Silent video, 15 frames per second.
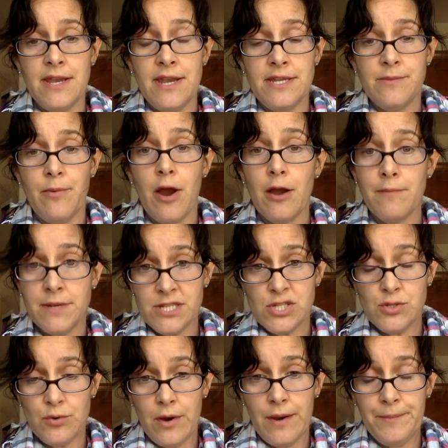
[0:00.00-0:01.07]
in a department
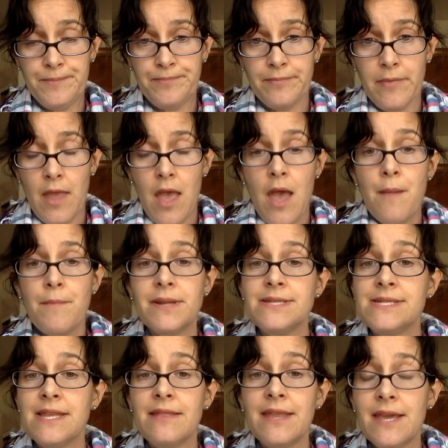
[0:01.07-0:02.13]
store. But
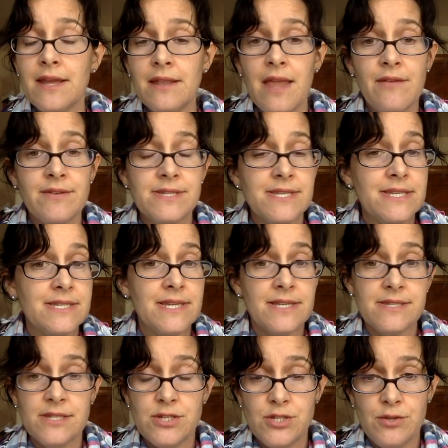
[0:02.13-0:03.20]
Cynthia Levinson
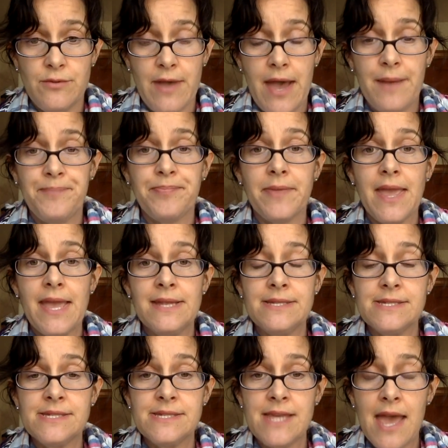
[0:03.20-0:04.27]
doesn't do that.
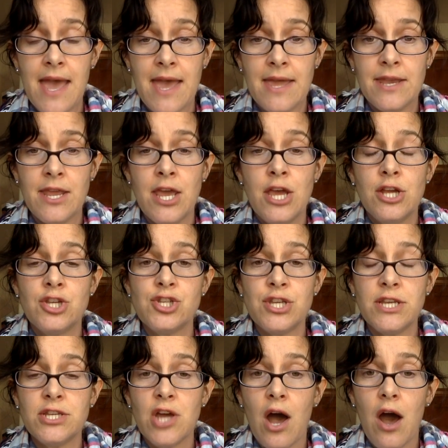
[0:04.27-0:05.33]
Instead,
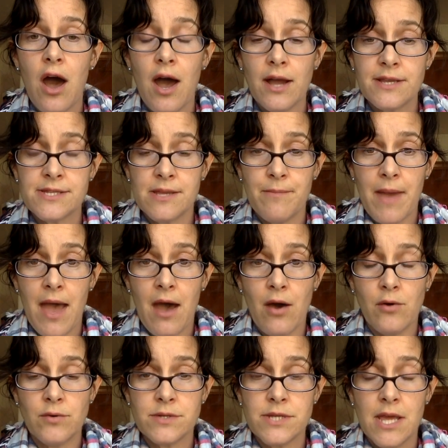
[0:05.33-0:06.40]
she talks
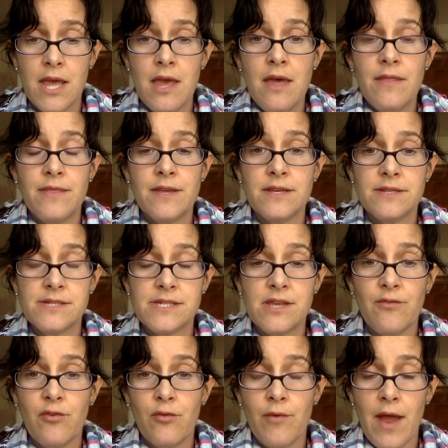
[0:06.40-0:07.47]
about the
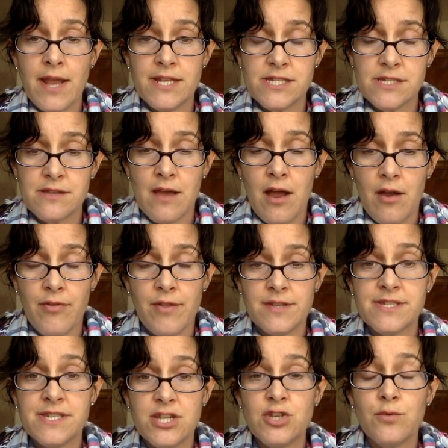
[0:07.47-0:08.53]
civil rights, the
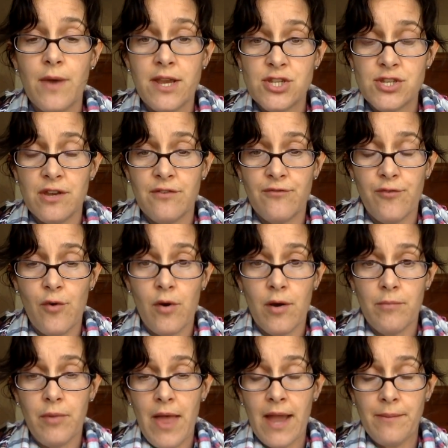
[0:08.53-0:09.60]
situation
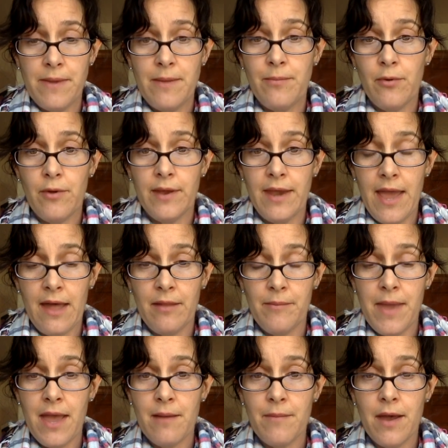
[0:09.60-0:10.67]
for Black people in
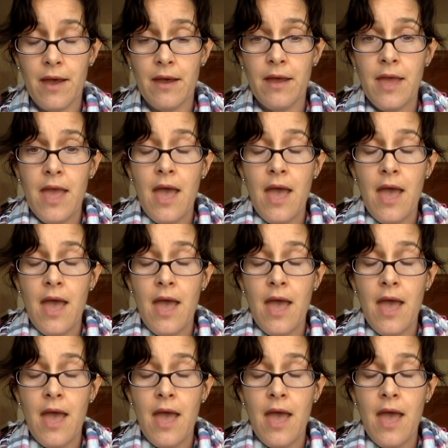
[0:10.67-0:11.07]
Alabama